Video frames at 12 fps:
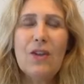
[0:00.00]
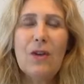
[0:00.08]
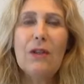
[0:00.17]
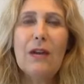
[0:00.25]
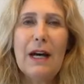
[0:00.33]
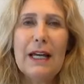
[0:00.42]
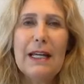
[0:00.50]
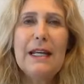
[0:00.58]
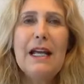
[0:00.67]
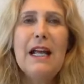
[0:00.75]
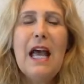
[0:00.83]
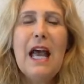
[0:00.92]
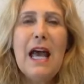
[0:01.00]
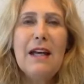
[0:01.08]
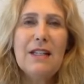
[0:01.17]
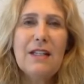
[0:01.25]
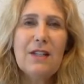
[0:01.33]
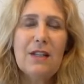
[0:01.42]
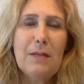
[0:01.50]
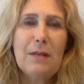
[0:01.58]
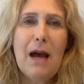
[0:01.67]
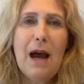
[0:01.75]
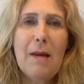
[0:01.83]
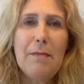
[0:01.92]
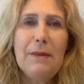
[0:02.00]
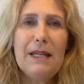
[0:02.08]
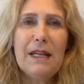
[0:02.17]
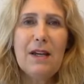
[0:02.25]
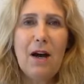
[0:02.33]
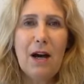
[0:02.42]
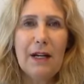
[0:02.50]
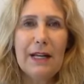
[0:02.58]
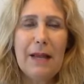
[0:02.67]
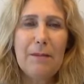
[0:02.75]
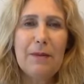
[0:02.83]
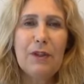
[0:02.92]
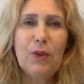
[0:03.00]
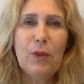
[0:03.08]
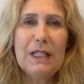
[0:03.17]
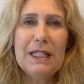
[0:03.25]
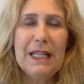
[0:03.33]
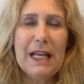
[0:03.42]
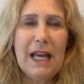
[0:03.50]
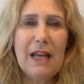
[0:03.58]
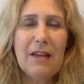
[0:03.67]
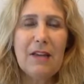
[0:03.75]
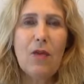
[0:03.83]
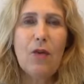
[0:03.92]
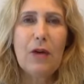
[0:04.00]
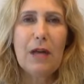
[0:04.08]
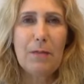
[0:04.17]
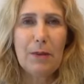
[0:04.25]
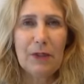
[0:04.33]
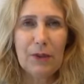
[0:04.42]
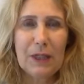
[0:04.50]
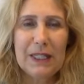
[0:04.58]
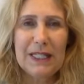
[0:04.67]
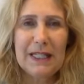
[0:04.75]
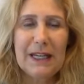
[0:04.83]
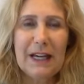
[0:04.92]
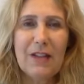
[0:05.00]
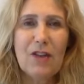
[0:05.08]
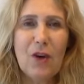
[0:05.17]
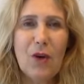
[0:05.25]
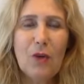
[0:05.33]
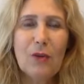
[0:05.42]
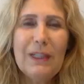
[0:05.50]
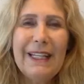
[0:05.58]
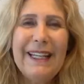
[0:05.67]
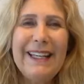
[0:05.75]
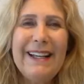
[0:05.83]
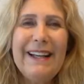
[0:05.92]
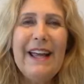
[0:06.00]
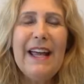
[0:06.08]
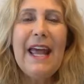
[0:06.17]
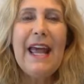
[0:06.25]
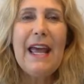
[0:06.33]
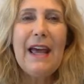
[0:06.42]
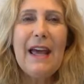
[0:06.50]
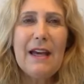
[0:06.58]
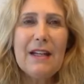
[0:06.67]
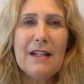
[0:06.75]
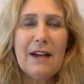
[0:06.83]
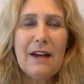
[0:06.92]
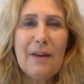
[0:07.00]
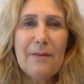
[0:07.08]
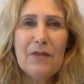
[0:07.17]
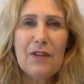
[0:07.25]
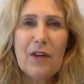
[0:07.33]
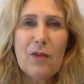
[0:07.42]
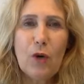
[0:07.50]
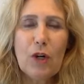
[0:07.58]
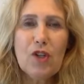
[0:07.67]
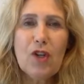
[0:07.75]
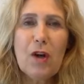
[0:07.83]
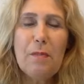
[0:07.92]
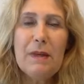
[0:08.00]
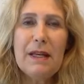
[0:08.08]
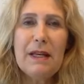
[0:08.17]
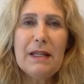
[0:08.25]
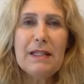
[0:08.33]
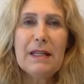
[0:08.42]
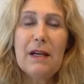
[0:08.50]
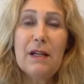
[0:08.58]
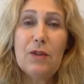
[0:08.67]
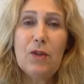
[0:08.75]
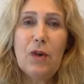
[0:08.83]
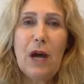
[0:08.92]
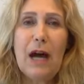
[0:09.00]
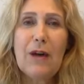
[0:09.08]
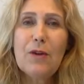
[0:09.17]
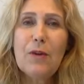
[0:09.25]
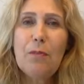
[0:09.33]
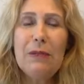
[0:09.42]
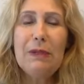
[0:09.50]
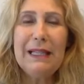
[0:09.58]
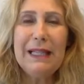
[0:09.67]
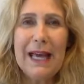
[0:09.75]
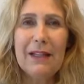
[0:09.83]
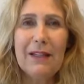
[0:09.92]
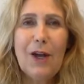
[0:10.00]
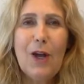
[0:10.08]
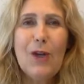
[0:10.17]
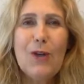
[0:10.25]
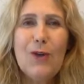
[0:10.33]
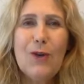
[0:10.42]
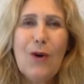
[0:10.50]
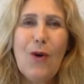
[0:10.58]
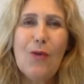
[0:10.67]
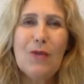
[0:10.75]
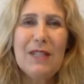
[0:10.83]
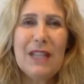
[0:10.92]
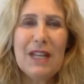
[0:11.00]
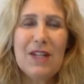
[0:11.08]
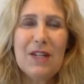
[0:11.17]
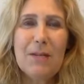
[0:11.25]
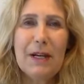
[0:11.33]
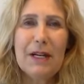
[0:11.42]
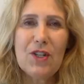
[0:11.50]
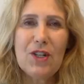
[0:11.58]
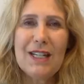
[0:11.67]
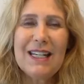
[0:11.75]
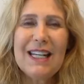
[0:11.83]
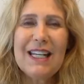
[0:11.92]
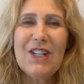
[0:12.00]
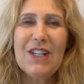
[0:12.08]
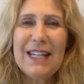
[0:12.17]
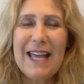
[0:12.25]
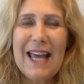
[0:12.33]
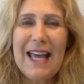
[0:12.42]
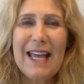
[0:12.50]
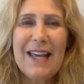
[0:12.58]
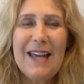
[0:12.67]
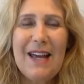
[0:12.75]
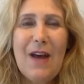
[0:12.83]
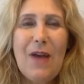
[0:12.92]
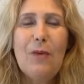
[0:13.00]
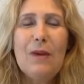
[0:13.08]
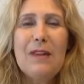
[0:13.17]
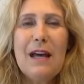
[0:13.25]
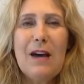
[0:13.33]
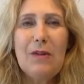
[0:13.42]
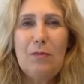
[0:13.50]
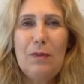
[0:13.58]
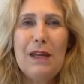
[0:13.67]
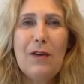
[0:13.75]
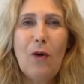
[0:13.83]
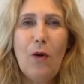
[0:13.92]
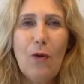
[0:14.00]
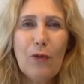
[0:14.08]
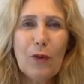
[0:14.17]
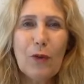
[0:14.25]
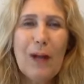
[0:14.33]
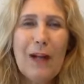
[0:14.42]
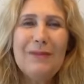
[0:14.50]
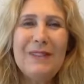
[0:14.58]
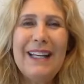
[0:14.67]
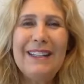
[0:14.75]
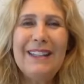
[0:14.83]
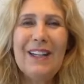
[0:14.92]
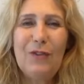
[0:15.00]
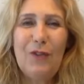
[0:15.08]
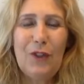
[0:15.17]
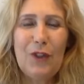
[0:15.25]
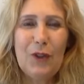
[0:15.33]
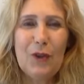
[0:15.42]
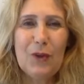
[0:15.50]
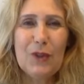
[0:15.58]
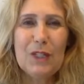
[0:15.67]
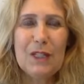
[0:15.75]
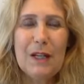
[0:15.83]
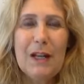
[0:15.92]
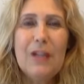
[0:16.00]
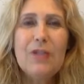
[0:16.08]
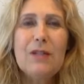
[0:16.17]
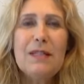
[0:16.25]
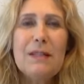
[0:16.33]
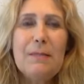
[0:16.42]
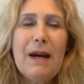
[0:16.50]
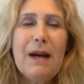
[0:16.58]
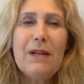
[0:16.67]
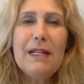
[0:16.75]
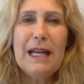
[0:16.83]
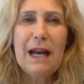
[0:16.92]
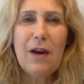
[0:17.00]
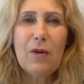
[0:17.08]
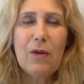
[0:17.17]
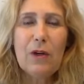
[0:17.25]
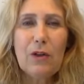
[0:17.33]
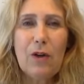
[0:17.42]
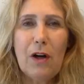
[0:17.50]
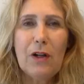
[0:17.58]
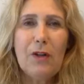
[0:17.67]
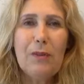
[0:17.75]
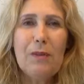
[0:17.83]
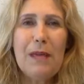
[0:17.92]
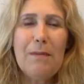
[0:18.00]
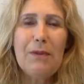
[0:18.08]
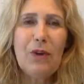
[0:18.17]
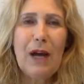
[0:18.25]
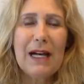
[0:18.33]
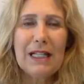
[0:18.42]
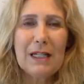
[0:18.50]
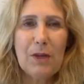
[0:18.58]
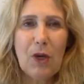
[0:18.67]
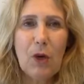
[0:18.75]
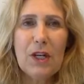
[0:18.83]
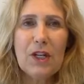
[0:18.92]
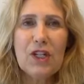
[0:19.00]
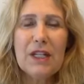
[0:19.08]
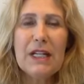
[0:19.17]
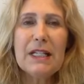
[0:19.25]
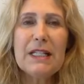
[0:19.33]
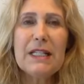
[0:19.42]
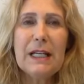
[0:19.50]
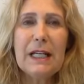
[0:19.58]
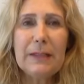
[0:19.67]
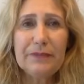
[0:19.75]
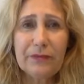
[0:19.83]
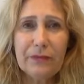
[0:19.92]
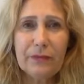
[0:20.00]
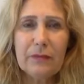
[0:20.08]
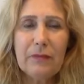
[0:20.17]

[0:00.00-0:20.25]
It's online, and it's going to be happening on April 28th or April 29th only. And the workshop is to how to plan your home staging budget today without being overwhelmed and confused. So it's about an hour long. You'll be able to ask me questions, and